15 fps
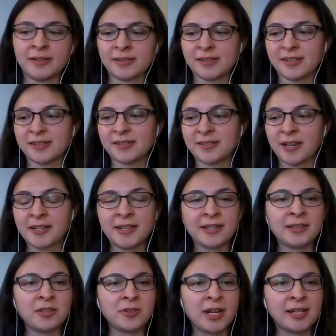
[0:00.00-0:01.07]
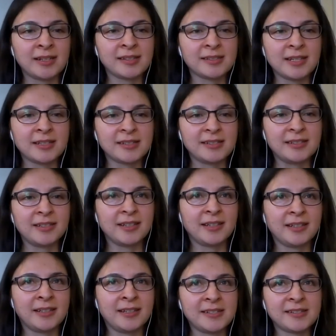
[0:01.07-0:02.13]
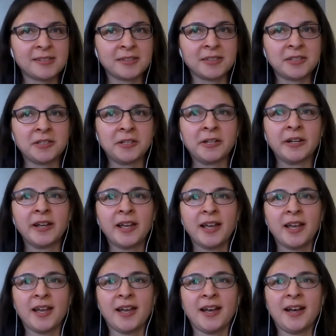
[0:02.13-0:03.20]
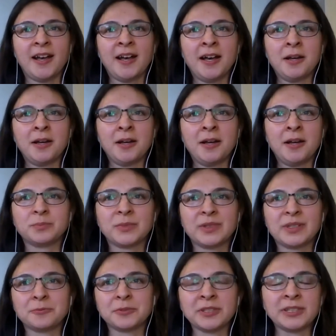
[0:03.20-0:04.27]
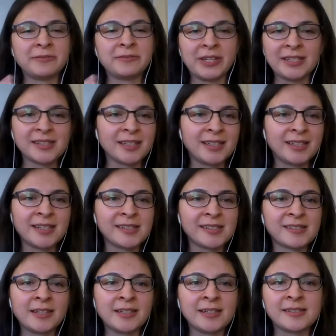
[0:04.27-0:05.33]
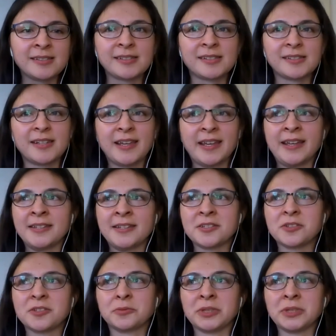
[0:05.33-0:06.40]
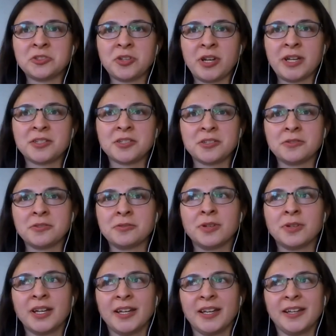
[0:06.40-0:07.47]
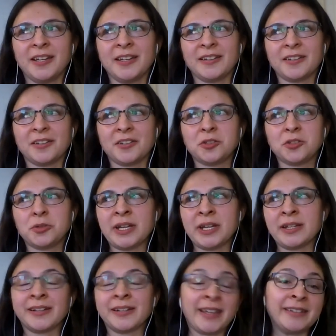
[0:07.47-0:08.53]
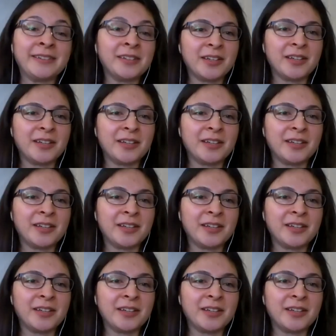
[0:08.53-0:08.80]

studying in the United States, and he's still here, really advancing in his studies and really trying to create, again,